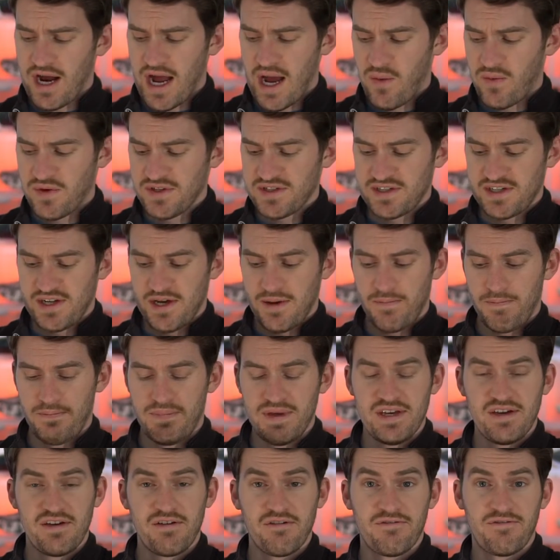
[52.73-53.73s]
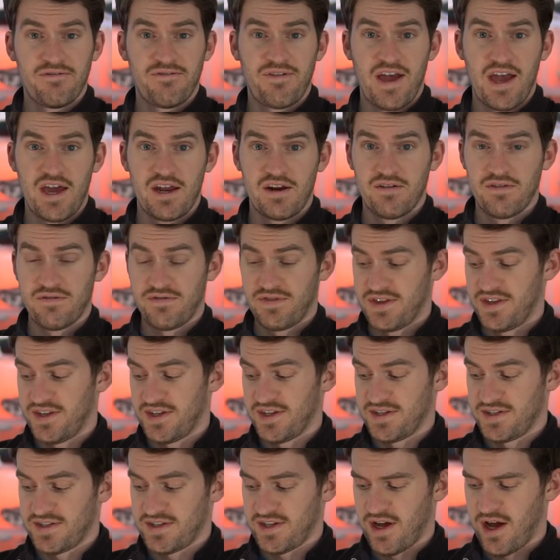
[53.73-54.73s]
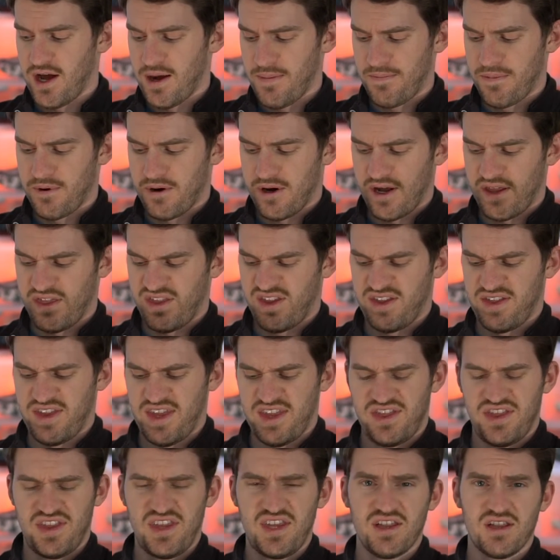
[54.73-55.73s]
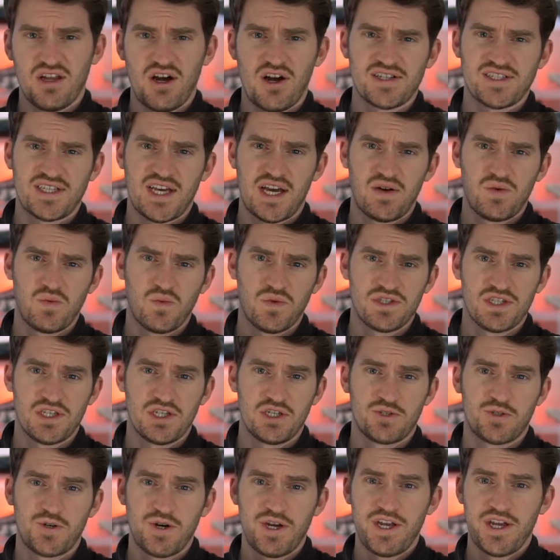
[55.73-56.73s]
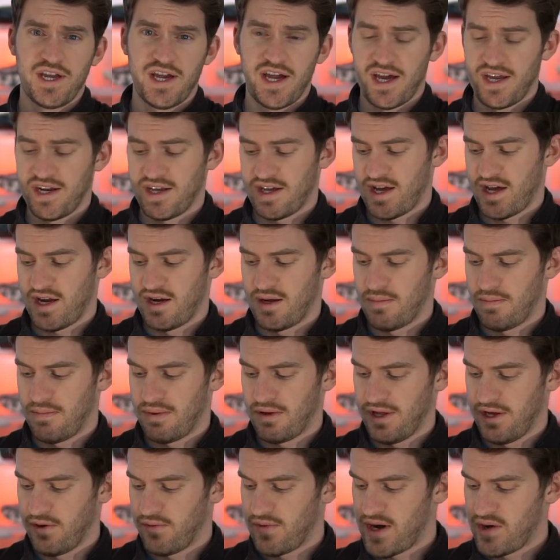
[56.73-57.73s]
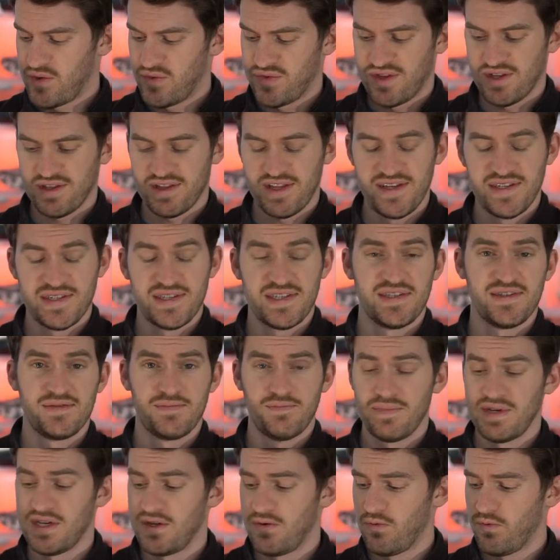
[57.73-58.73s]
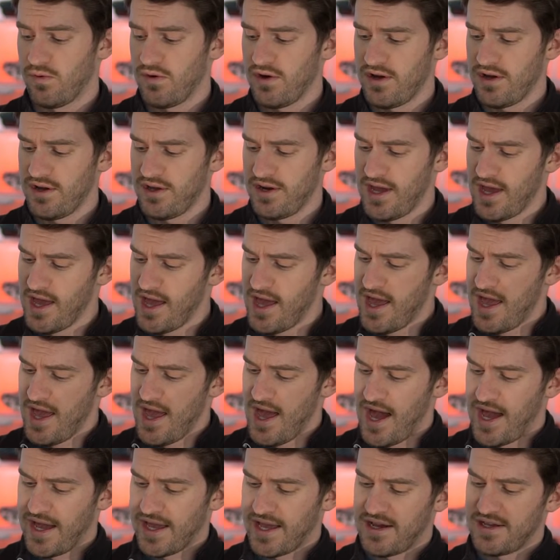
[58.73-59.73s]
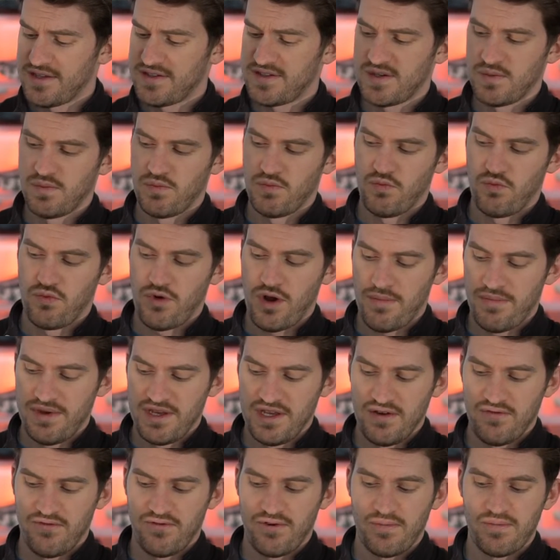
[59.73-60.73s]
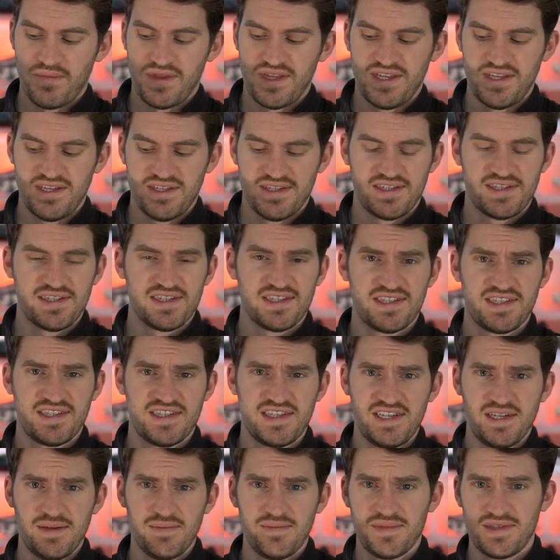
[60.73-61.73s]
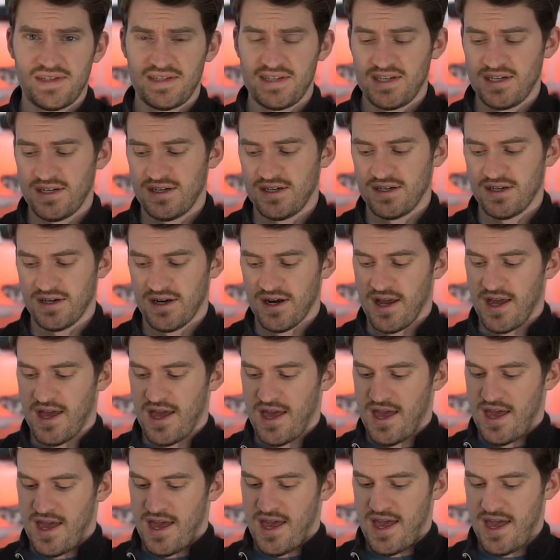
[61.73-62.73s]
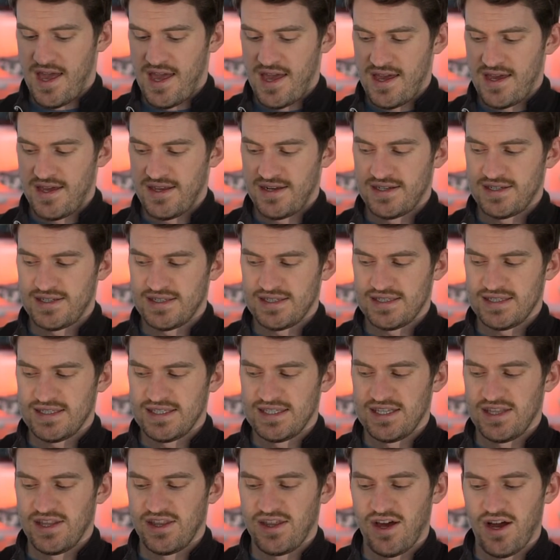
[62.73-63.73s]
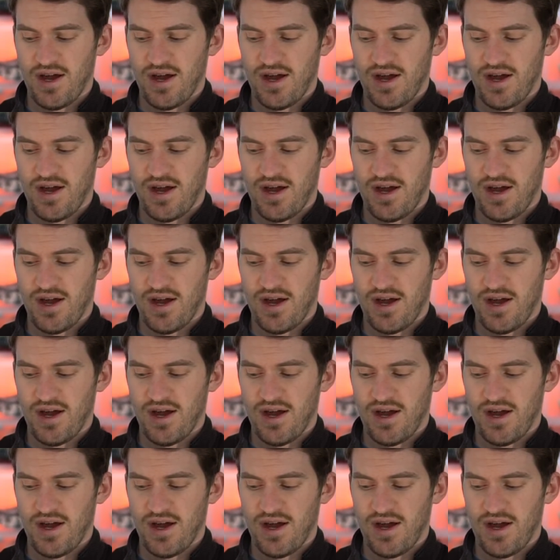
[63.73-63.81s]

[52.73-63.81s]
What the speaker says: I wasn't a big fan of this upper. I thought that the lockdown wasn't great. I had to kind of play around with the laces mid-run. I got some rubbing from these seams here, and the